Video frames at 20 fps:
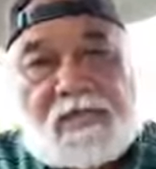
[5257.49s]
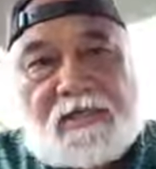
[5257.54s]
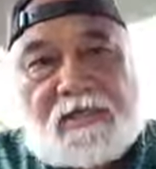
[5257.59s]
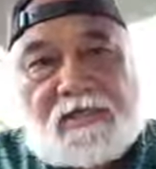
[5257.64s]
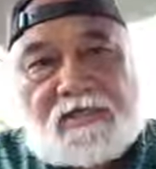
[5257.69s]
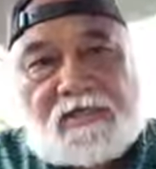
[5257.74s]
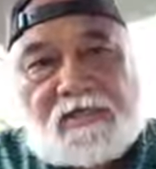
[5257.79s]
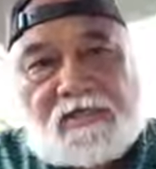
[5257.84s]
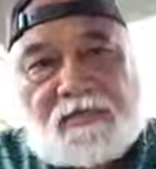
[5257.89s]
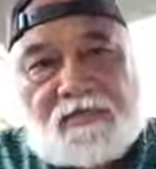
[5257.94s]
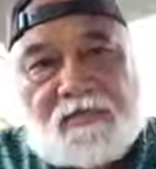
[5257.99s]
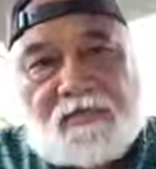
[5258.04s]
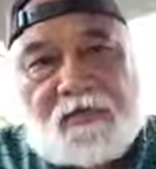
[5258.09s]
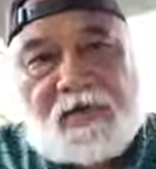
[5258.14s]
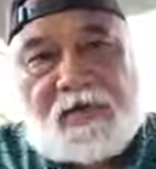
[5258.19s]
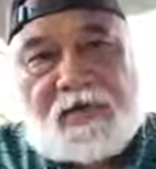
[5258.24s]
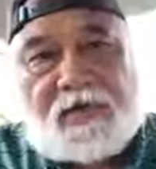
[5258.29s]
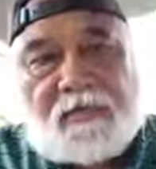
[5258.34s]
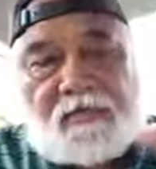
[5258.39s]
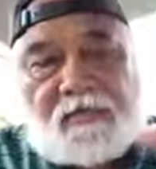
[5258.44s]
the
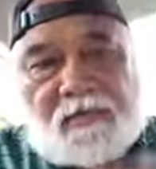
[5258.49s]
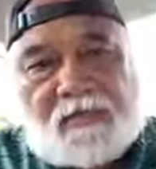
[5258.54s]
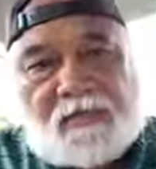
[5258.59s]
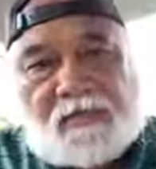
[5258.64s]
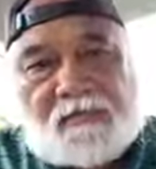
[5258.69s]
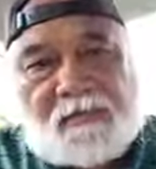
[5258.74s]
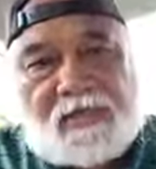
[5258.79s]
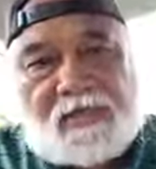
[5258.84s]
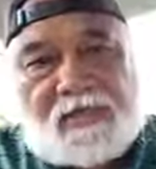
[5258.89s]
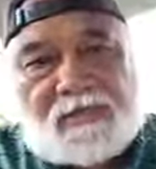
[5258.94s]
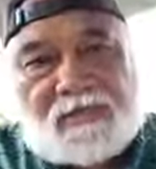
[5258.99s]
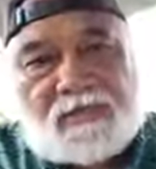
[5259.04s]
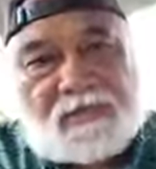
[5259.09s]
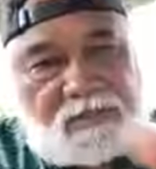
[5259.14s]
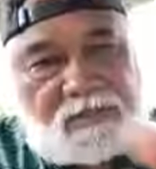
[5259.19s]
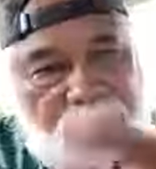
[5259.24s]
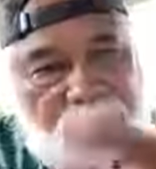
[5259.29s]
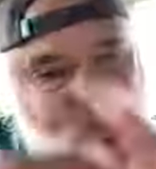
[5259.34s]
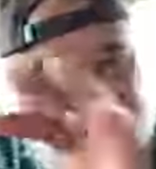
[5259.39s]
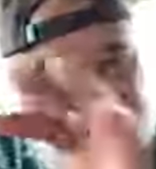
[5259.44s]
spray or the
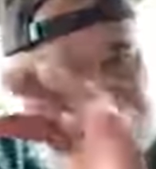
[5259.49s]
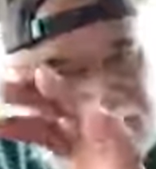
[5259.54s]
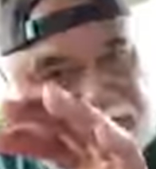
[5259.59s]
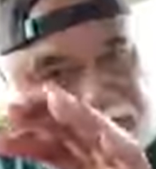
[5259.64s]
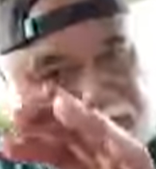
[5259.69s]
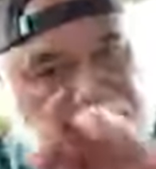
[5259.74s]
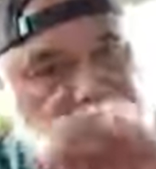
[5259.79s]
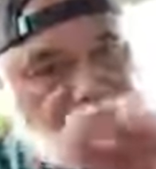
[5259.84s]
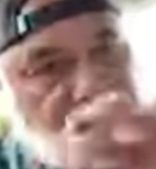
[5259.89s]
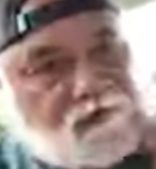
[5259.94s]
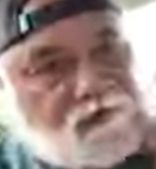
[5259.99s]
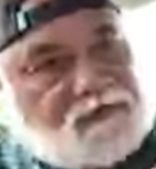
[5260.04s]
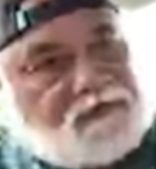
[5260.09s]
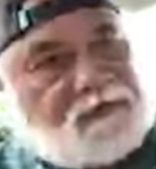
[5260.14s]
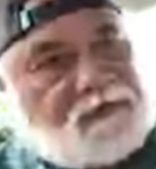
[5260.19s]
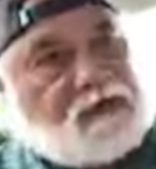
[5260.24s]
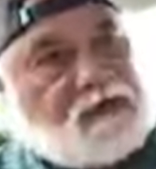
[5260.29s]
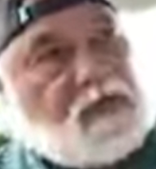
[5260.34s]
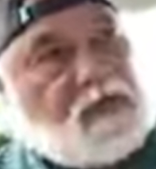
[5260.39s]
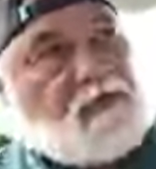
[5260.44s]
mist
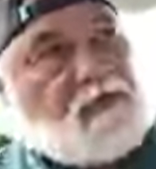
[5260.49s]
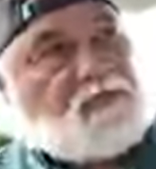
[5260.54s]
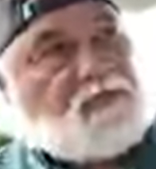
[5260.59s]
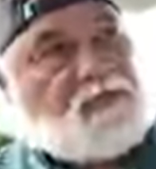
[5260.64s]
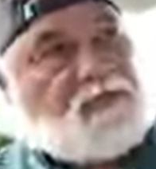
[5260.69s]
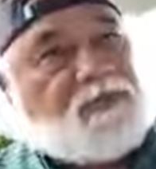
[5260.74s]
drifted up